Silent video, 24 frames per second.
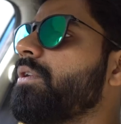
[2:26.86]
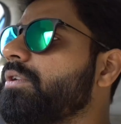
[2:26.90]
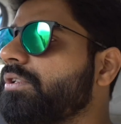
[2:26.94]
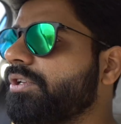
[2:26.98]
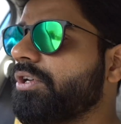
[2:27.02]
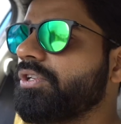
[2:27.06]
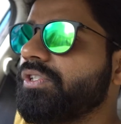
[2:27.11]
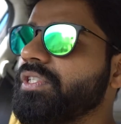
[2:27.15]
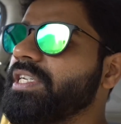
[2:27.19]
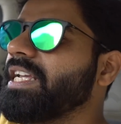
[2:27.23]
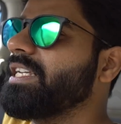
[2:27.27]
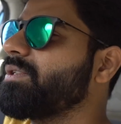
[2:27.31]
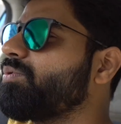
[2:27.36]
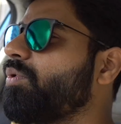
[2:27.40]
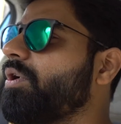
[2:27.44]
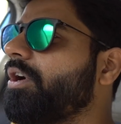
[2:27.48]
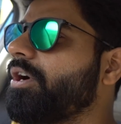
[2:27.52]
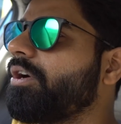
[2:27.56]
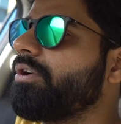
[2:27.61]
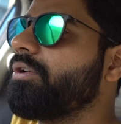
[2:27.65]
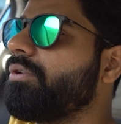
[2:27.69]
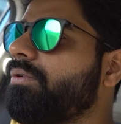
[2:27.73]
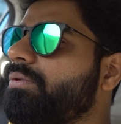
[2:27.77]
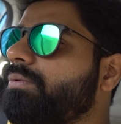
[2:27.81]
So I just
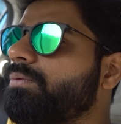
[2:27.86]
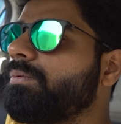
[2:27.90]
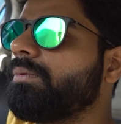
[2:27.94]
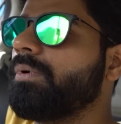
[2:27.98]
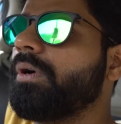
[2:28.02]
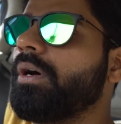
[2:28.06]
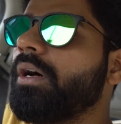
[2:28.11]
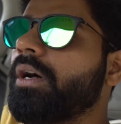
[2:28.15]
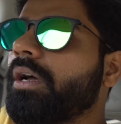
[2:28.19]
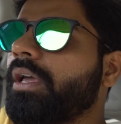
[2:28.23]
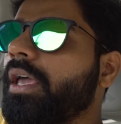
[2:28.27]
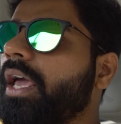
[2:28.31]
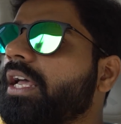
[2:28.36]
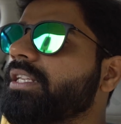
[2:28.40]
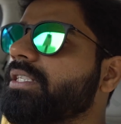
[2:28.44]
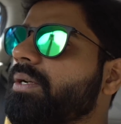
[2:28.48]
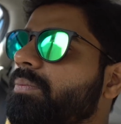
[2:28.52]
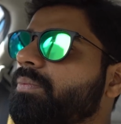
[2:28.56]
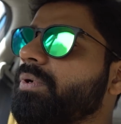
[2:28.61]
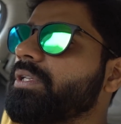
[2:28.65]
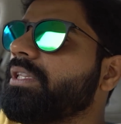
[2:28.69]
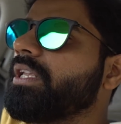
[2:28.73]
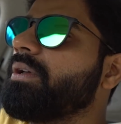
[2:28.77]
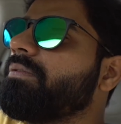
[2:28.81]
wanted to catch
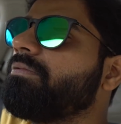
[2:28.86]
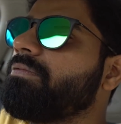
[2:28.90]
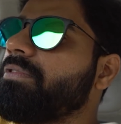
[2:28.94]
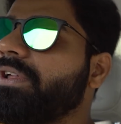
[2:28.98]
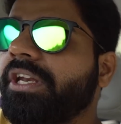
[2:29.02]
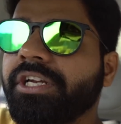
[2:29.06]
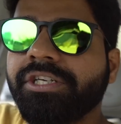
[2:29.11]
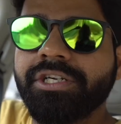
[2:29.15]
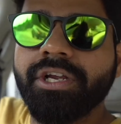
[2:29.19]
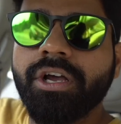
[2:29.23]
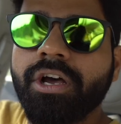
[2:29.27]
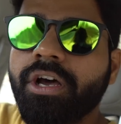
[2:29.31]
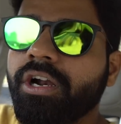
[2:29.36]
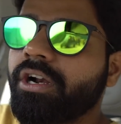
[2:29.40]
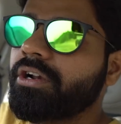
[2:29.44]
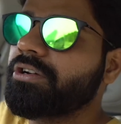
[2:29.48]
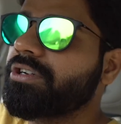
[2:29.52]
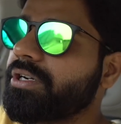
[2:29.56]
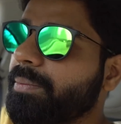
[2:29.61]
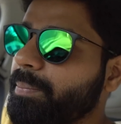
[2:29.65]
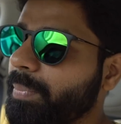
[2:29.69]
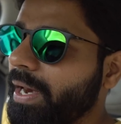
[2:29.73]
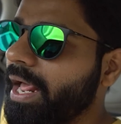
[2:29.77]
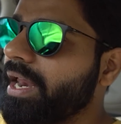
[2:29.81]
up with him, finish our
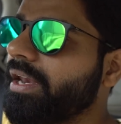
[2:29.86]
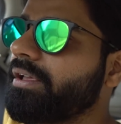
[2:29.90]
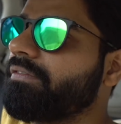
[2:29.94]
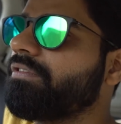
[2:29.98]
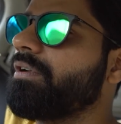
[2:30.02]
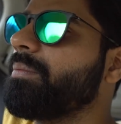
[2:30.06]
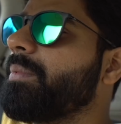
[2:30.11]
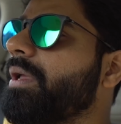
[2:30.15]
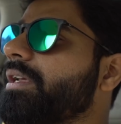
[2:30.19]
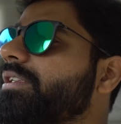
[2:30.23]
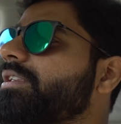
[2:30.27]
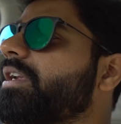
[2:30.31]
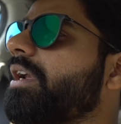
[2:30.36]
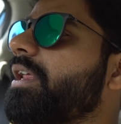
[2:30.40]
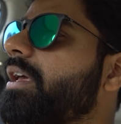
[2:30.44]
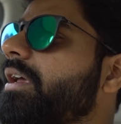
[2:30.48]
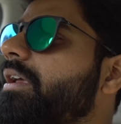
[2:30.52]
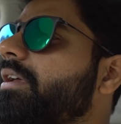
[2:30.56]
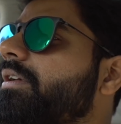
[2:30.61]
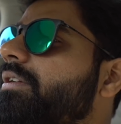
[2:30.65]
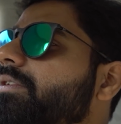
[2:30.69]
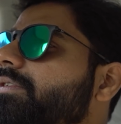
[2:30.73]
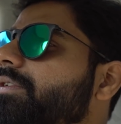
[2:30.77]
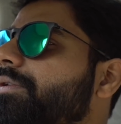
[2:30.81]
trip planning from yesterday.
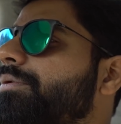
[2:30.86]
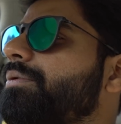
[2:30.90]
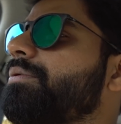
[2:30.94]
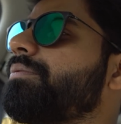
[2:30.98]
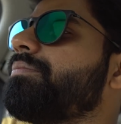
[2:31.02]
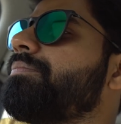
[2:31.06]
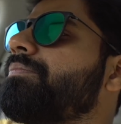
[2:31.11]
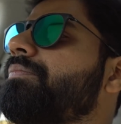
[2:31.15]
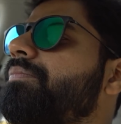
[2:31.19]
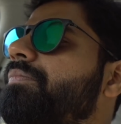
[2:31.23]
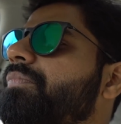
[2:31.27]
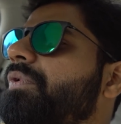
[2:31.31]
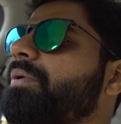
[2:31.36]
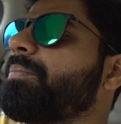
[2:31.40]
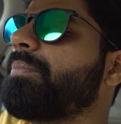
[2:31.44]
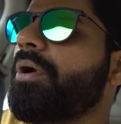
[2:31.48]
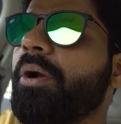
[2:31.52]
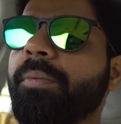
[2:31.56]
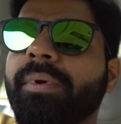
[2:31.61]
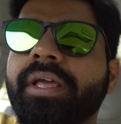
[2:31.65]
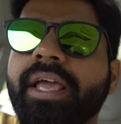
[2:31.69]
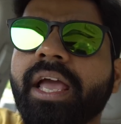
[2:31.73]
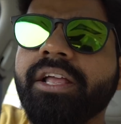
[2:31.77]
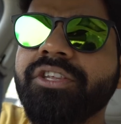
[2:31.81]
So we'll
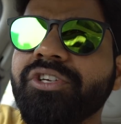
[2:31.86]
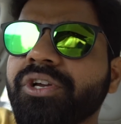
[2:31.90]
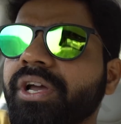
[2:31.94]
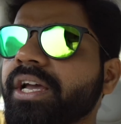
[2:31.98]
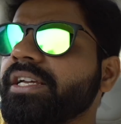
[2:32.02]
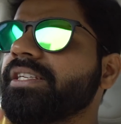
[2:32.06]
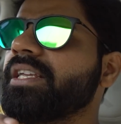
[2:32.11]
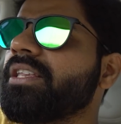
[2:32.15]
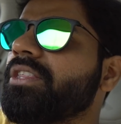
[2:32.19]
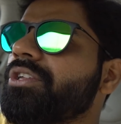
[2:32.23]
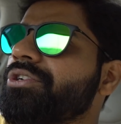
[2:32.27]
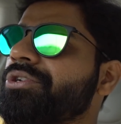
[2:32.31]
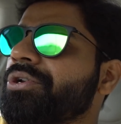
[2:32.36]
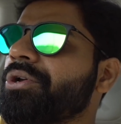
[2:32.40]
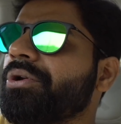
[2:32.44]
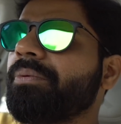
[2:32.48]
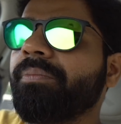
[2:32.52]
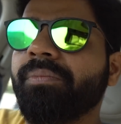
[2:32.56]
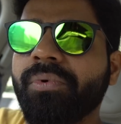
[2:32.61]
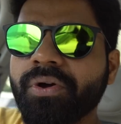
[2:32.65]
probably catch you guys at the showroom.